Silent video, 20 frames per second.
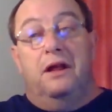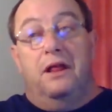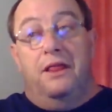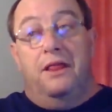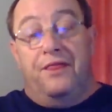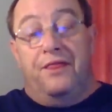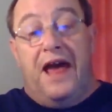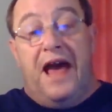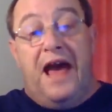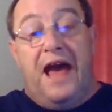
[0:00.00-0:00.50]

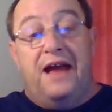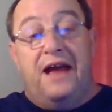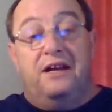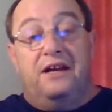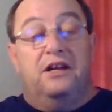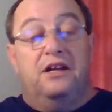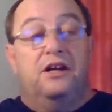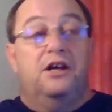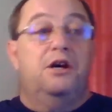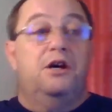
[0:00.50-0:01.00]

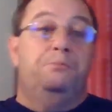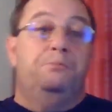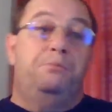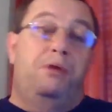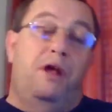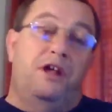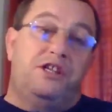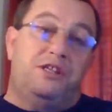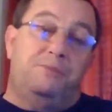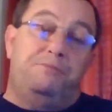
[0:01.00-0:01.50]
that,
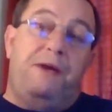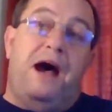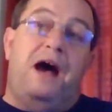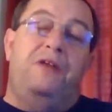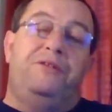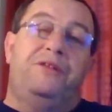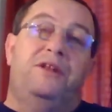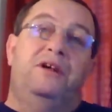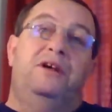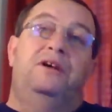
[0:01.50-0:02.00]
plus
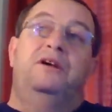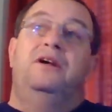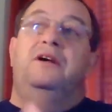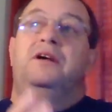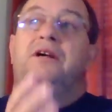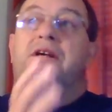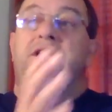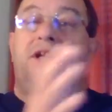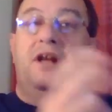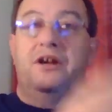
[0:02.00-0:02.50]
about the,
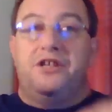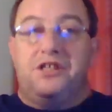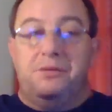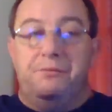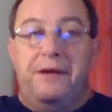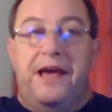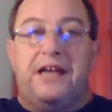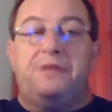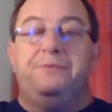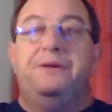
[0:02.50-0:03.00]

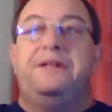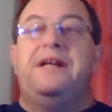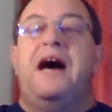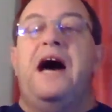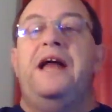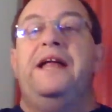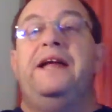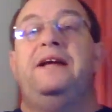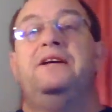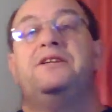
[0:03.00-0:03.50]
some
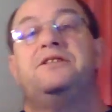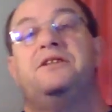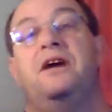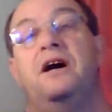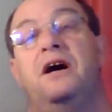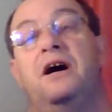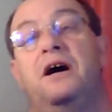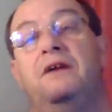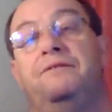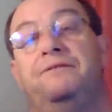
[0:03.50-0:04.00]
expediting
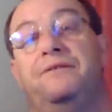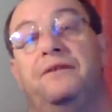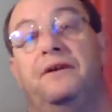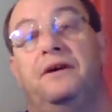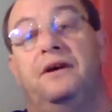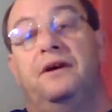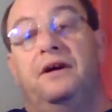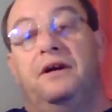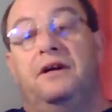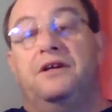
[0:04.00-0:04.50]
stuff,
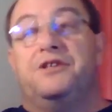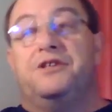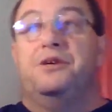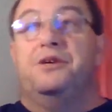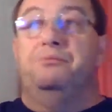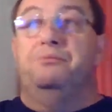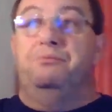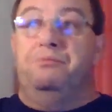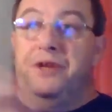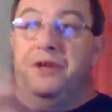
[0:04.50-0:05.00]

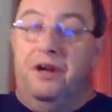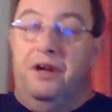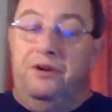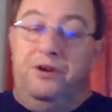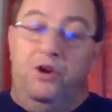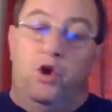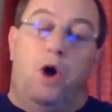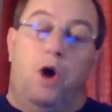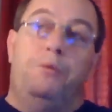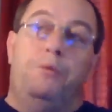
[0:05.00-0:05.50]
some,
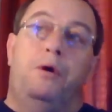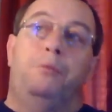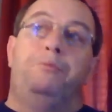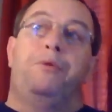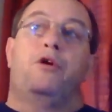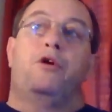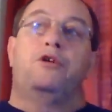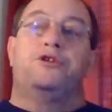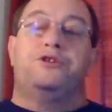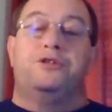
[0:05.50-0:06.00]
normal
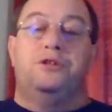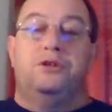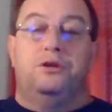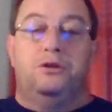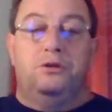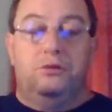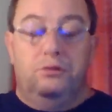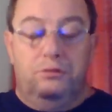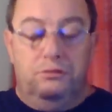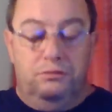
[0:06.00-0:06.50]

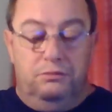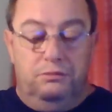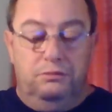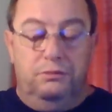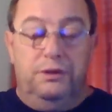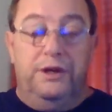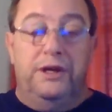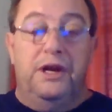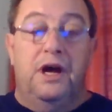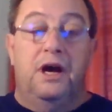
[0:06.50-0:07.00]
personal,
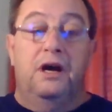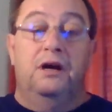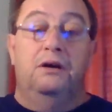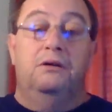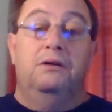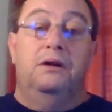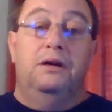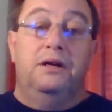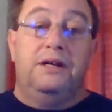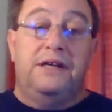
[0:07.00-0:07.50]

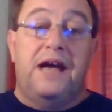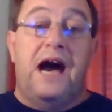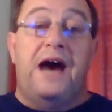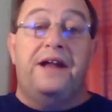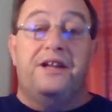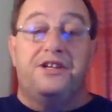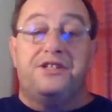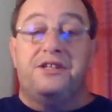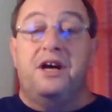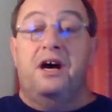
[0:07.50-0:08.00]

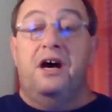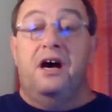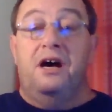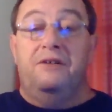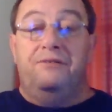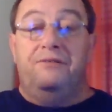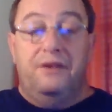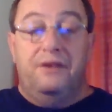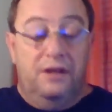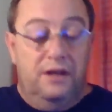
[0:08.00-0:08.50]
kind of
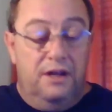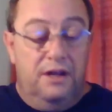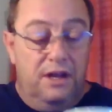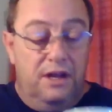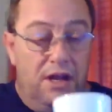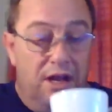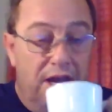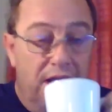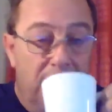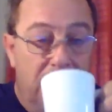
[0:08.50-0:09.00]
stuff.
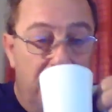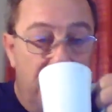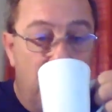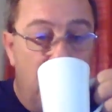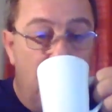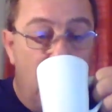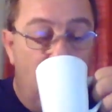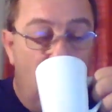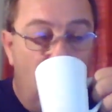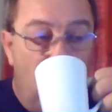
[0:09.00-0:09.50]

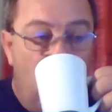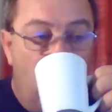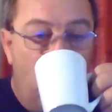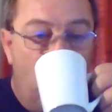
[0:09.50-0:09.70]
And